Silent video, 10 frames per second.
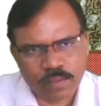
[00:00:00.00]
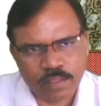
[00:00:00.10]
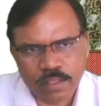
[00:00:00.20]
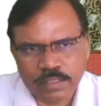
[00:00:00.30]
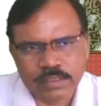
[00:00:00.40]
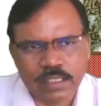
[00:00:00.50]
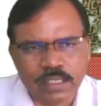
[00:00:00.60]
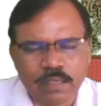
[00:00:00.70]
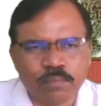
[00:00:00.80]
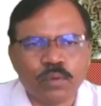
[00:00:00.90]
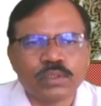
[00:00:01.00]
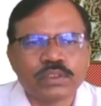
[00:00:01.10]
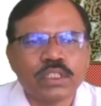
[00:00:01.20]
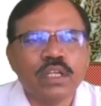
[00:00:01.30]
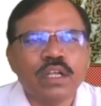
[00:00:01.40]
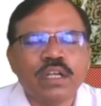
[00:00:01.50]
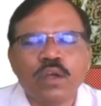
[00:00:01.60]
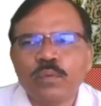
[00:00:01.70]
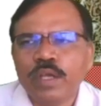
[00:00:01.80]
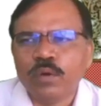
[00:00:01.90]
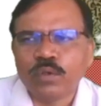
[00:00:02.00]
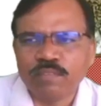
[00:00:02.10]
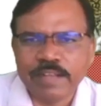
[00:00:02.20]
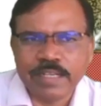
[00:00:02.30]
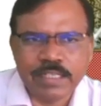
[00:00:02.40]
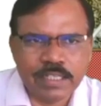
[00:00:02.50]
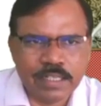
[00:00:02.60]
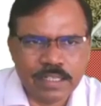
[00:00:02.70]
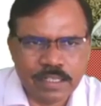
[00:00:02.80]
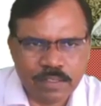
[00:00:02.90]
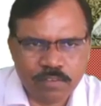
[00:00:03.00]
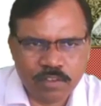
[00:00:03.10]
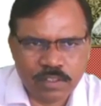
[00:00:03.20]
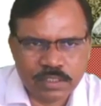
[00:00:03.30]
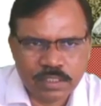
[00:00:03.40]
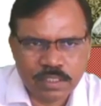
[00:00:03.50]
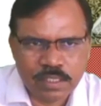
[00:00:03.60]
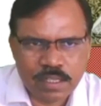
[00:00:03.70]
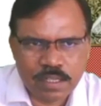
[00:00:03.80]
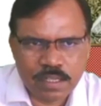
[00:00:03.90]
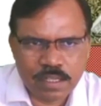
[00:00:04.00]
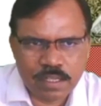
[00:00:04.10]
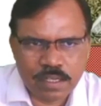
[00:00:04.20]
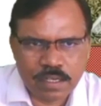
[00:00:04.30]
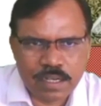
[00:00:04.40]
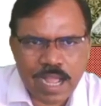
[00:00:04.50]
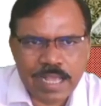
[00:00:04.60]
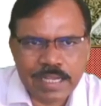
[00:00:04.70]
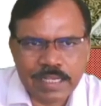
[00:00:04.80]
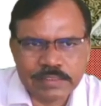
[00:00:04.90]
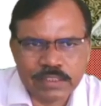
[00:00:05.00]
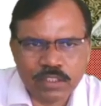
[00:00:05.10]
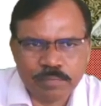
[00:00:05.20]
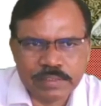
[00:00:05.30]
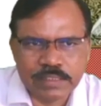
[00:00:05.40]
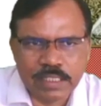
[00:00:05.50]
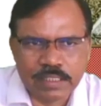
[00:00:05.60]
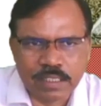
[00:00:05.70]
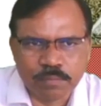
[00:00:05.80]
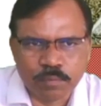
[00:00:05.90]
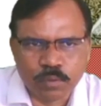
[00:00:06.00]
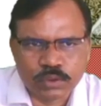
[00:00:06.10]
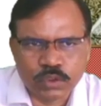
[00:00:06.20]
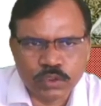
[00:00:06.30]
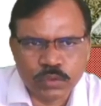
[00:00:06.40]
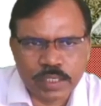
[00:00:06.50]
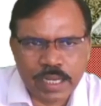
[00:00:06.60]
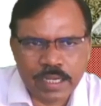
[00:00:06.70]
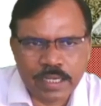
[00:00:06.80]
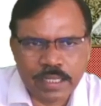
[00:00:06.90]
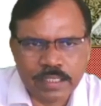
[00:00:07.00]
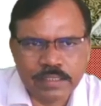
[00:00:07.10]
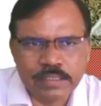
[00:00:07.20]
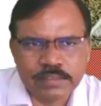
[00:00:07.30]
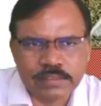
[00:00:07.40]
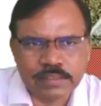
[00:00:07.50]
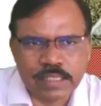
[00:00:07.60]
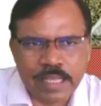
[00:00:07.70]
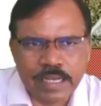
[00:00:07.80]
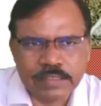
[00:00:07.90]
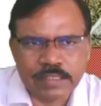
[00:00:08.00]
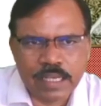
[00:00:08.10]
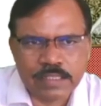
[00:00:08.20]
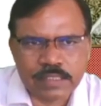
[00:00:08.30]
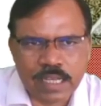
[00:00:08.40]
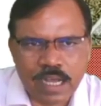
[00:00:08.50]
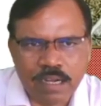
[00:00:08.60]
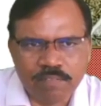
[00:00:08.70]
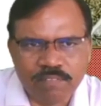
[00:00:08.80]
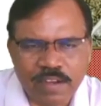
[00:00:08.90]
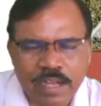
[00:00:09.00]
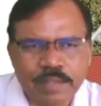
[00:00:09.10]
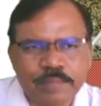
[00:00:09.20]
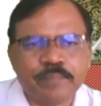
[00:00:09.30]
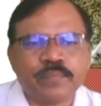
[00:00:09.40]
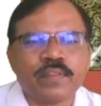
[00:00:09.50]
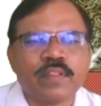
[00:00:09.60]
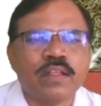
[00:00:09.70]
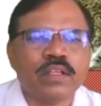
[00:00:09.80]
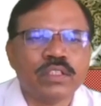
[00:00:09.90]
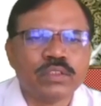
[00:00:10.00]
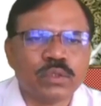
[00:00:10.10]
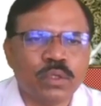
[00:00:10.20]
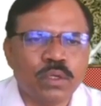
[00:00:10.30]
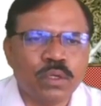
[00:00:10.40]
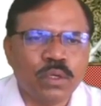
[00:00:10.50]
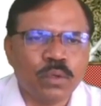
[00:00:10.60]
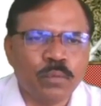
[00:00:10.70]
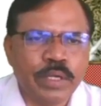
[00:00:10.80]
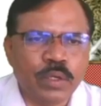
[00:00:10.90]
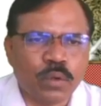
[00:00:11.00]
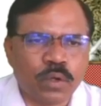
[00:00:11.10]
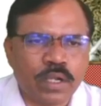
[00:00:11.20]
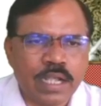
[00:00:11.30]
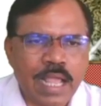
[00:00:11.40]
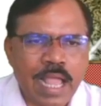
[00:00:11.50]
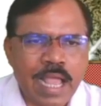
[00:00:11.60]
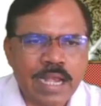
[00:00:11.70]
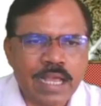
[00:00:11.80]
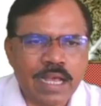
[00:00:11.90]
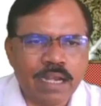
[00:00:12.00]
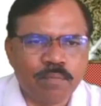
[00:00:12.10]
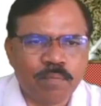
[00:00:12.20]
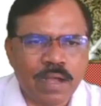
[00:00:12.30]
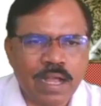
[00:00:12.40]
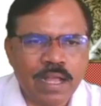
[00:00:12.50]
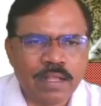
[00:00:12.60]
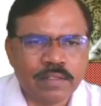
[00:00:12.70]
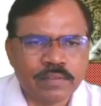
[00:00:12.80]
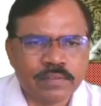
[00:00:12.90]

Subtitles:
Resultant force. Now we have to find what? Direction of resultant force. So you can take this direction as alpha. So we know tan alpha